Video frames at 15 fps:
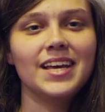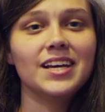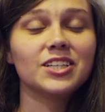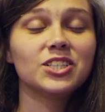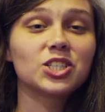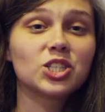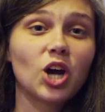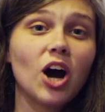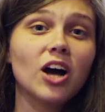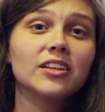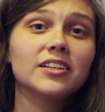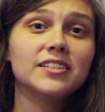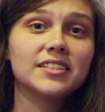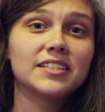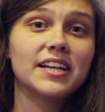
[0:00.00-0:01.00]

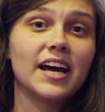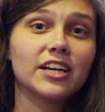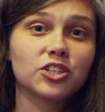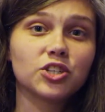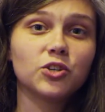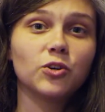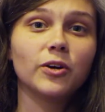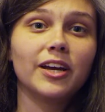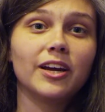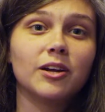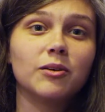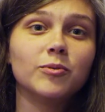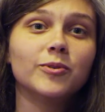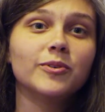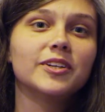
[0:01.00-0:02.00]
Scotland's national
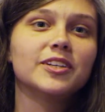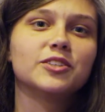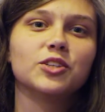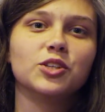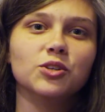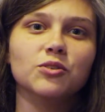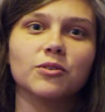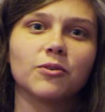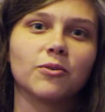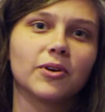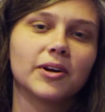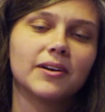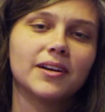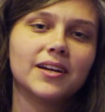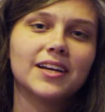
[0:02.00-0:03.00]
animal is a unicorn.
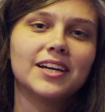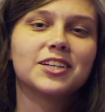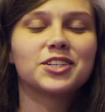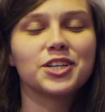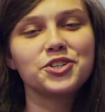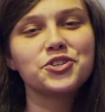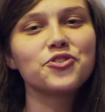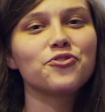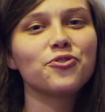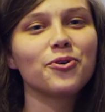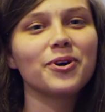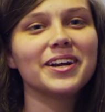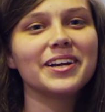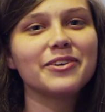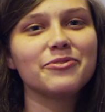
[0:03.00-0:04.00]
Touch your
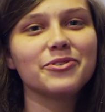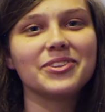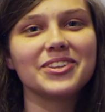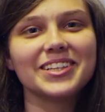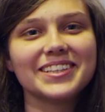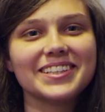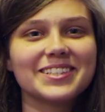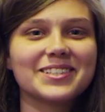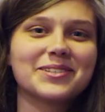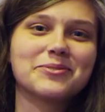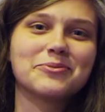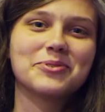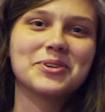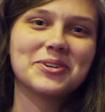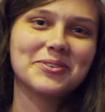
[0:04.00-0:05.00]
forehead if you think this is
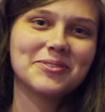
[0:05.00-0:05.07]
real.